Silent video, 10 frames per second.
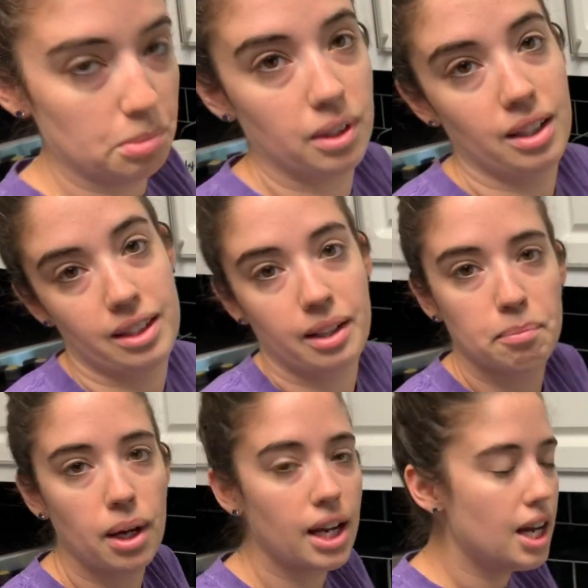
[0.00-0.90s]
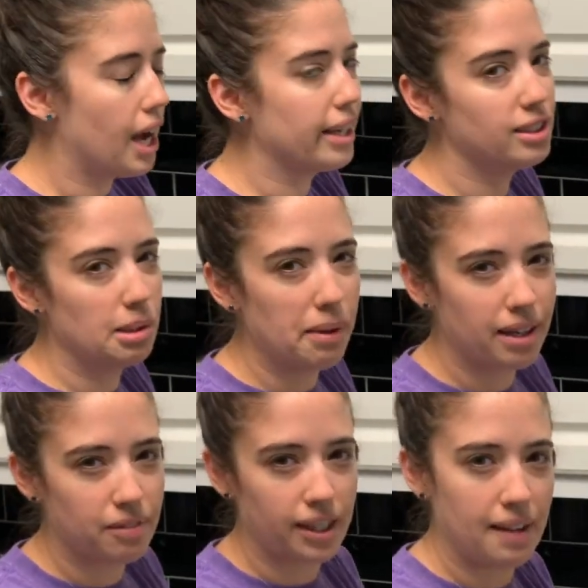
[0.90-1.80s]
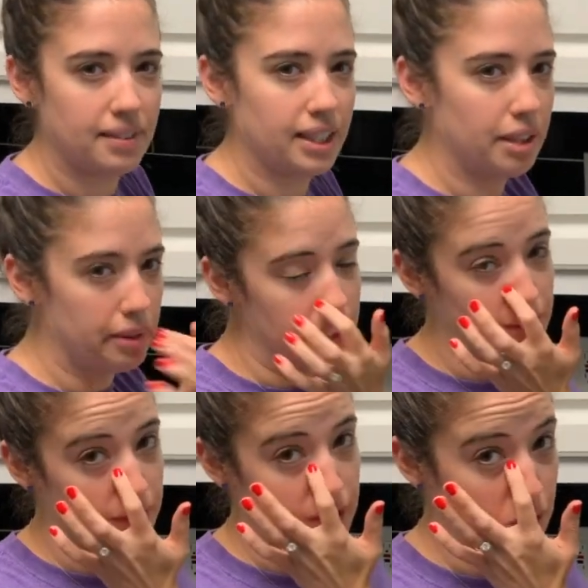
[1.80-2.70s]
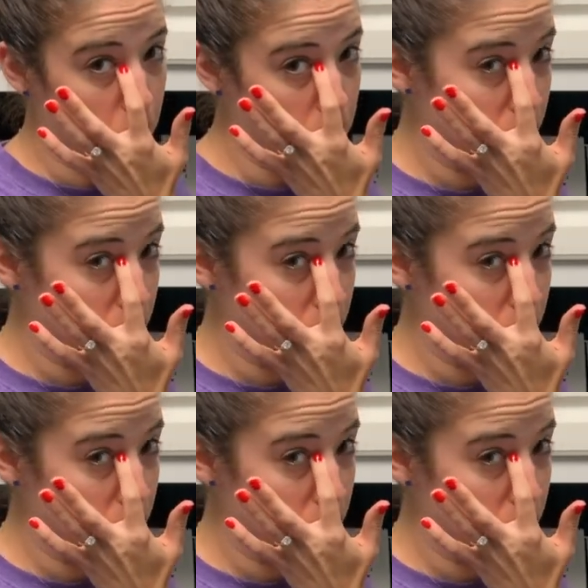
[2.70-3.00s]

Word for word: smell anything, but I usually make it for Kevin anyways for his cold